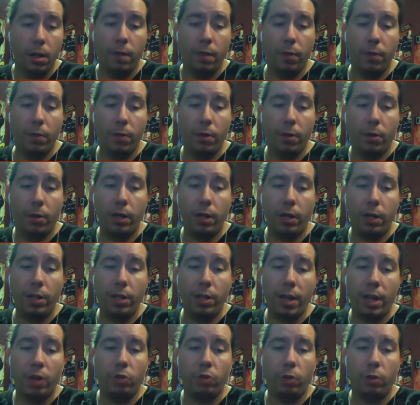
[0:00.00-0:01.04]
If you click the
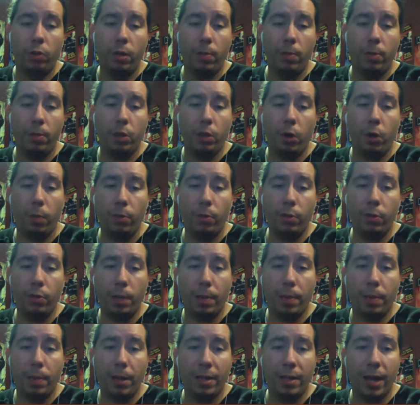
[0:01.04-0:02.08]
actual image, it opens
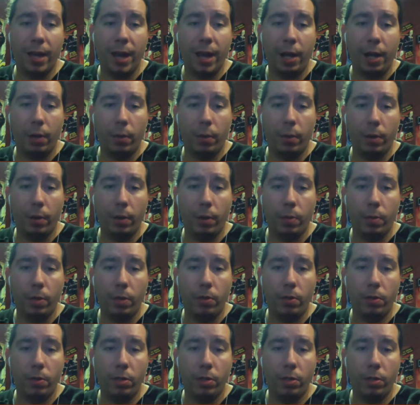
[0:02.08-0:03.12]
up a gallery where
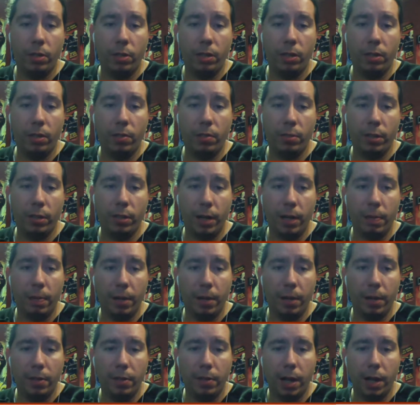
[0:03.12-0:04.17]
you can see some
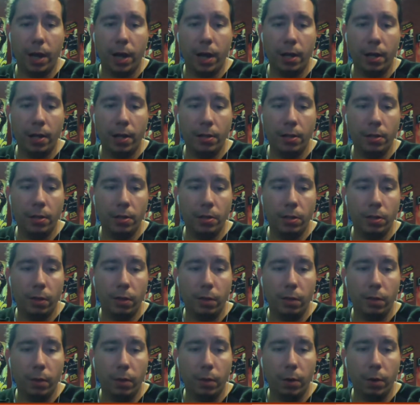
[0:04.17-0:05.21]
side-by-sides and
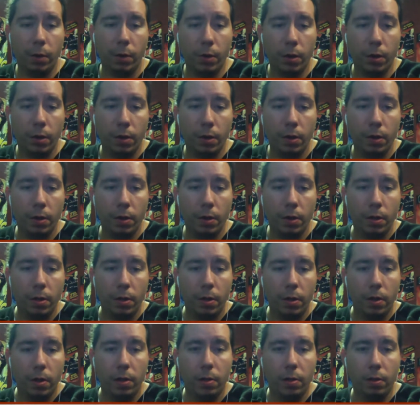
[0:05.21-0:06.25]
so forth.
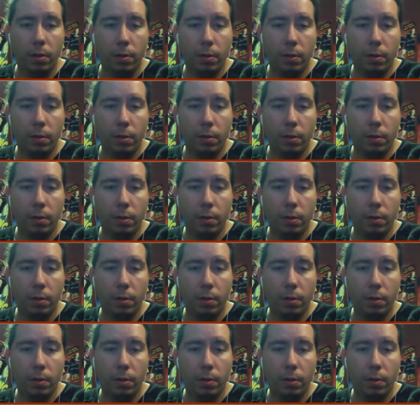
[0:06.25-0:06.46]
They